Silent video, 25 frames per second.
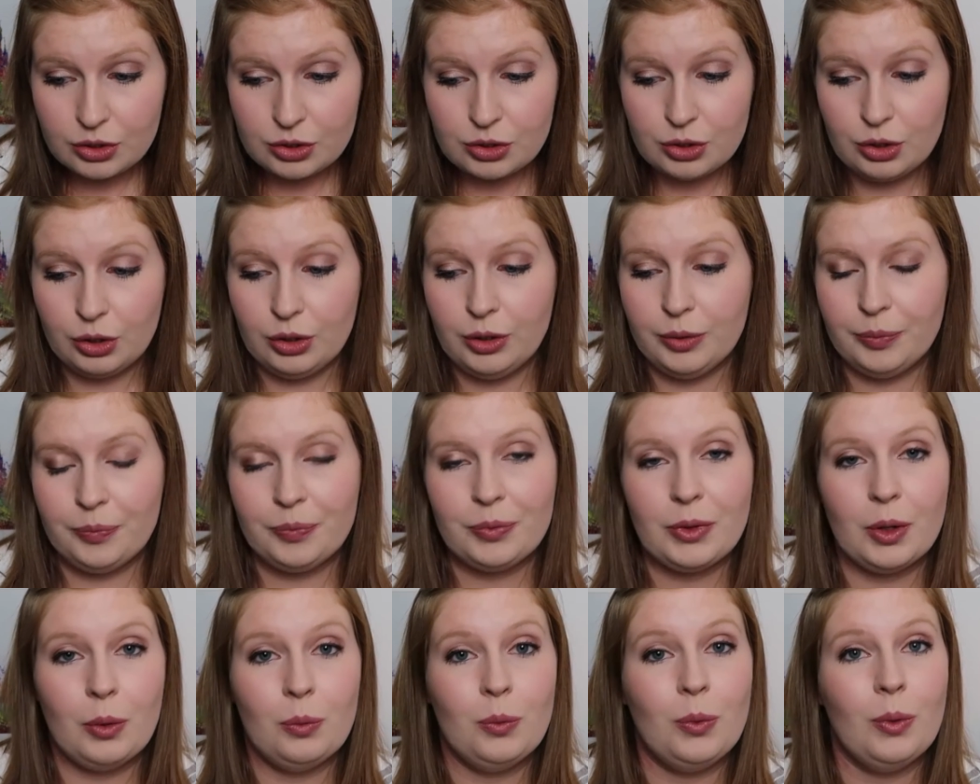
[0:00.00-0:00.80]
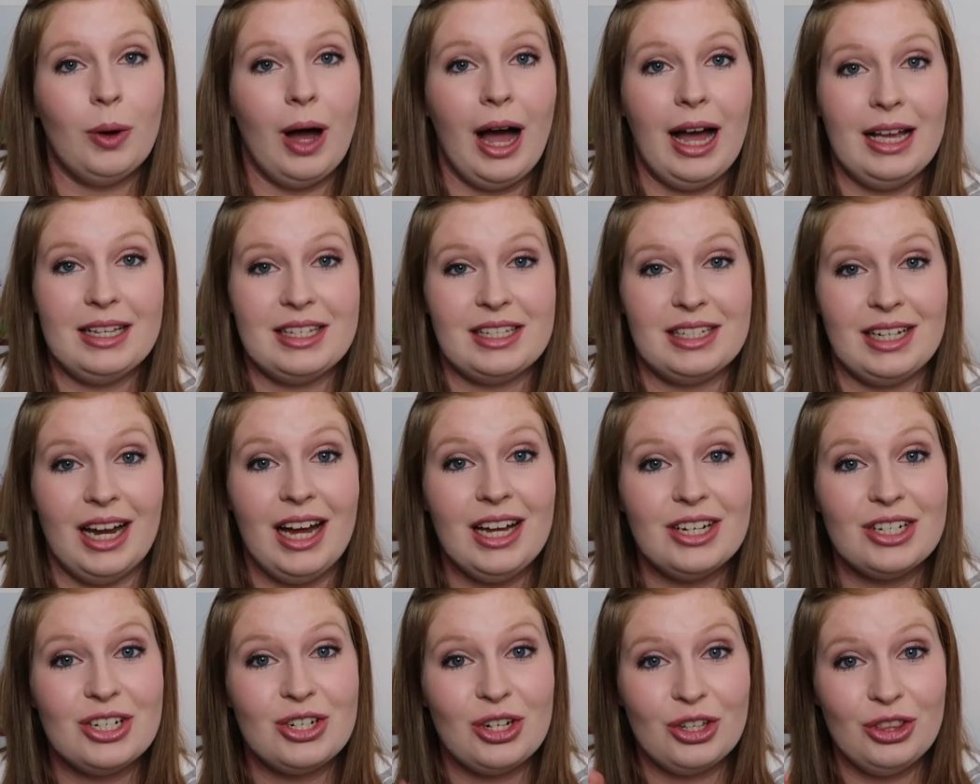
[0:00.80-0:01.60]
So I
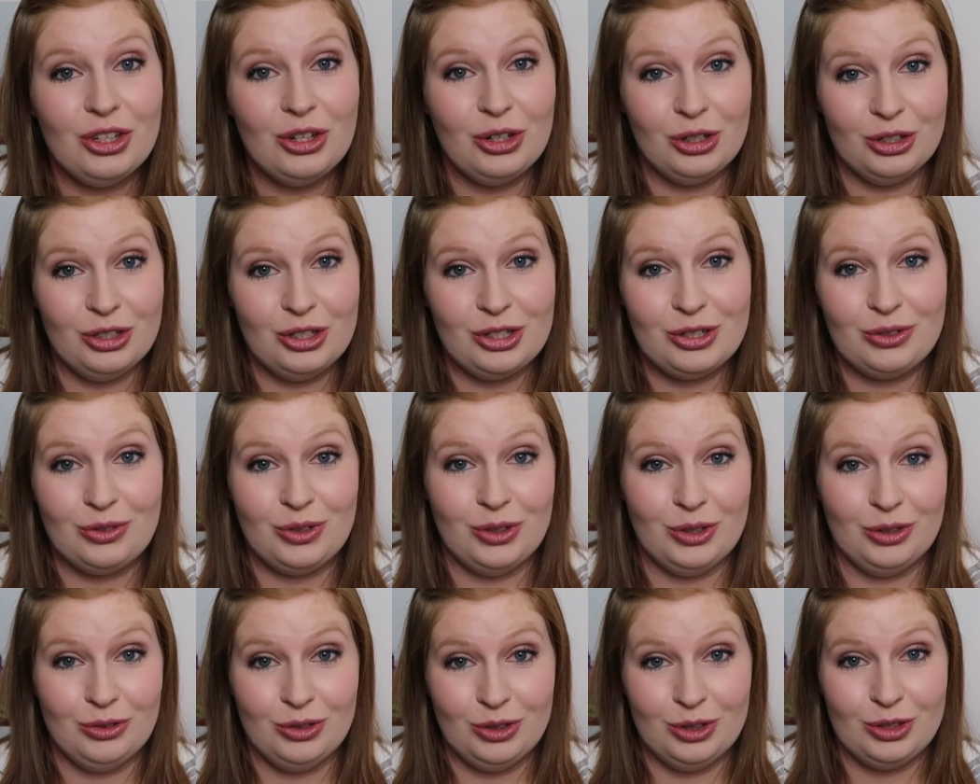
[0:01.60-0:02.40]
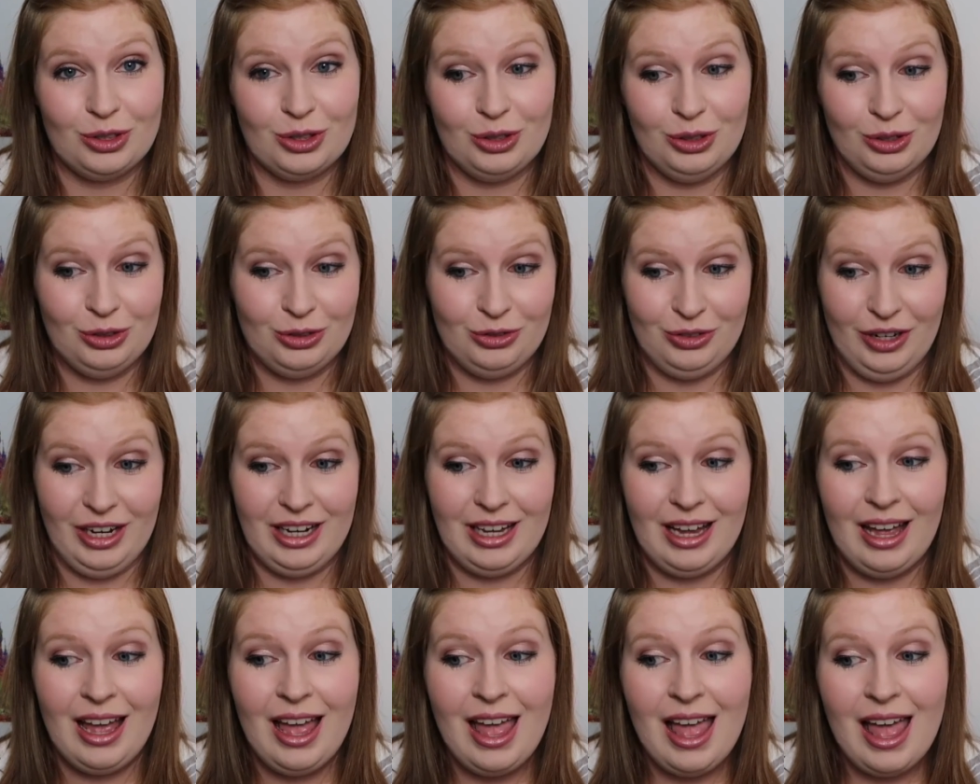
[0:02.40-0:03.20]
started on the hunt for a rose gold
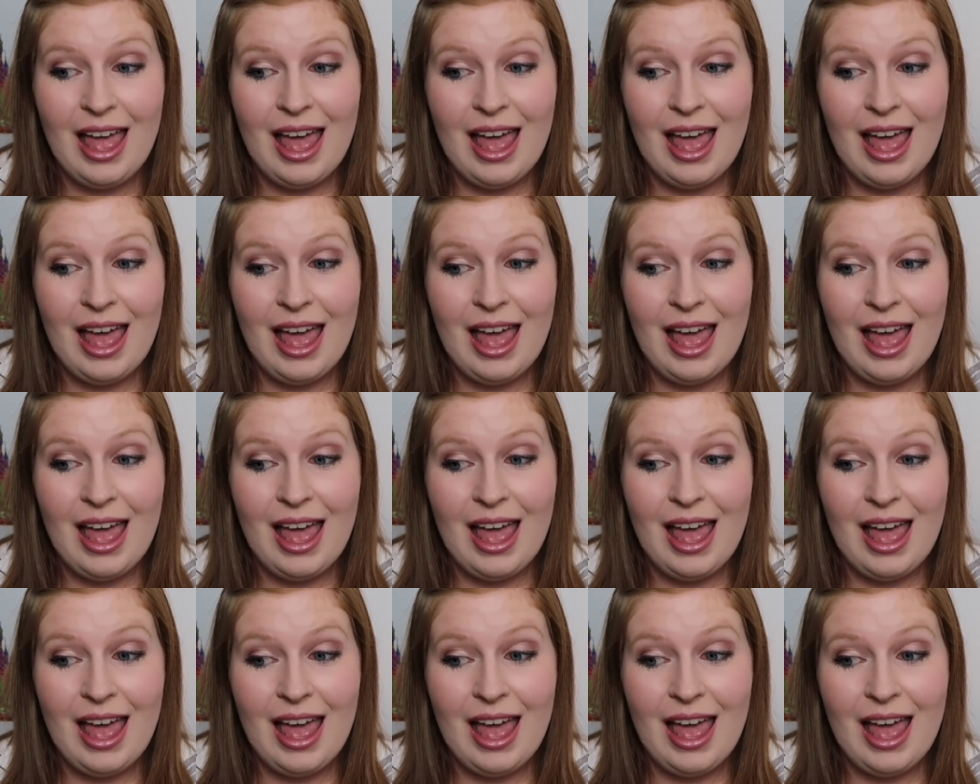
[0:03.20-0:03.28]
ring,